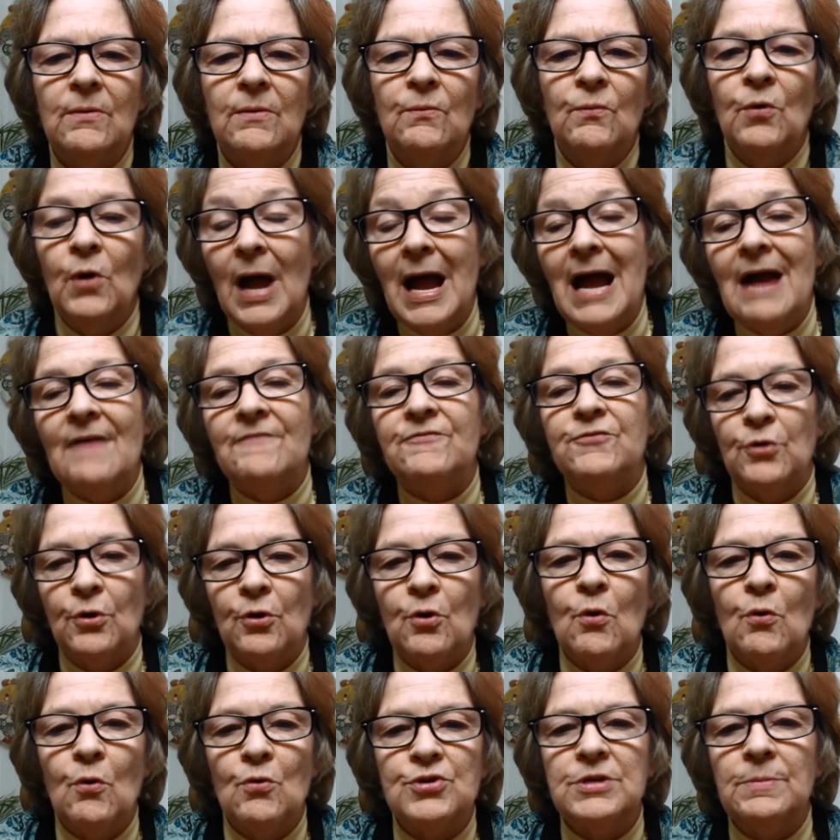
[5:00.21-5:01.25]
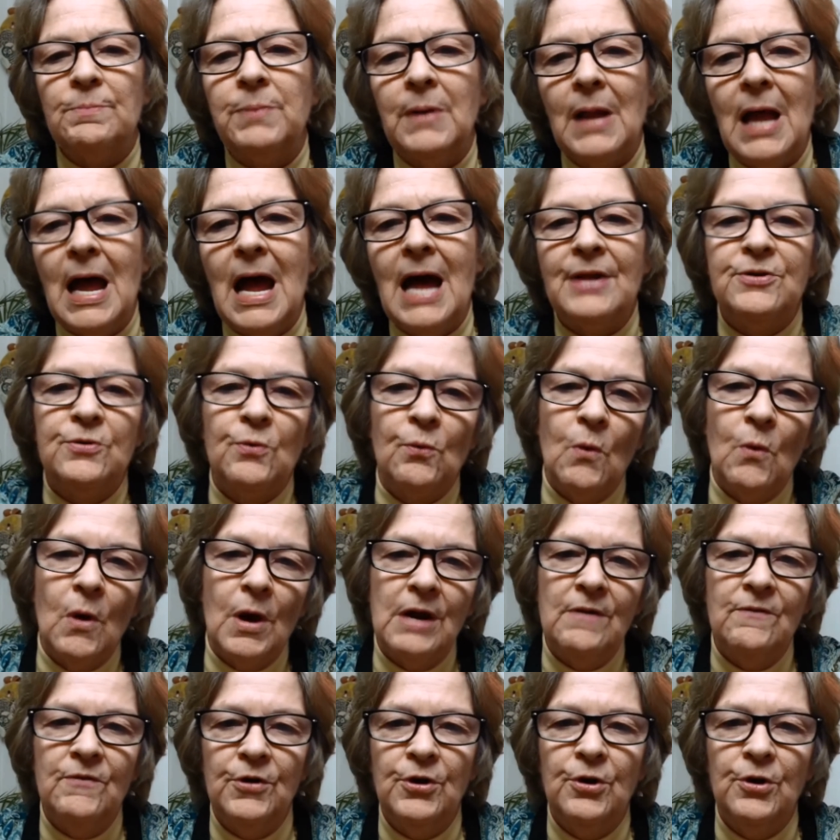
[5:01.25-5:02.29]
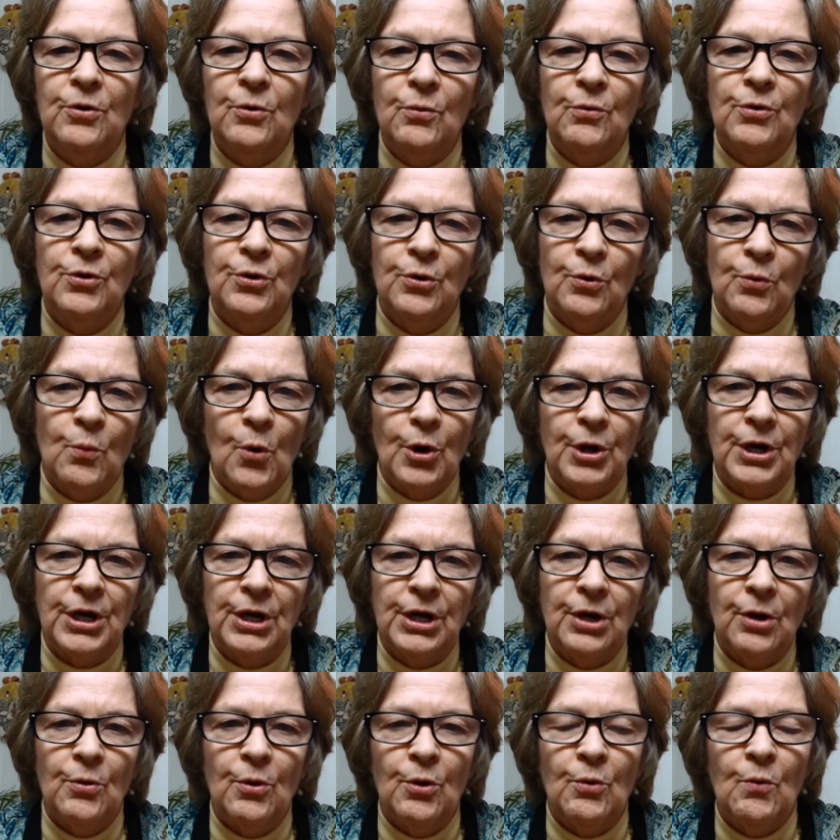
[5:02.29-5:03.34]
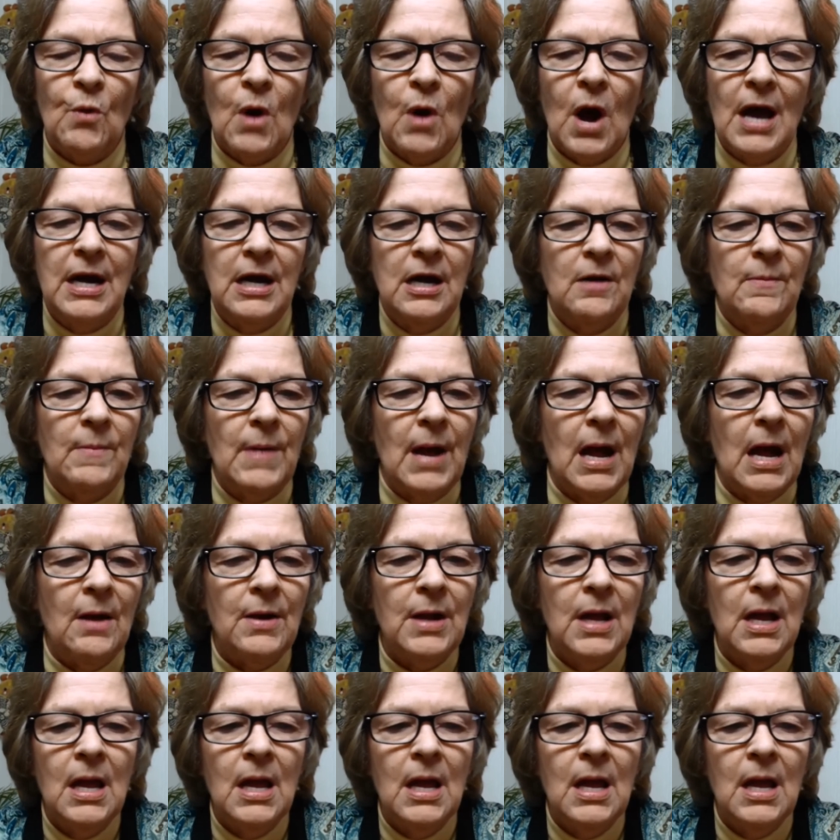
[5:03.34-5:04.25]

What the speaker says: will have to, of course, apply to whatever you're working on or writing about.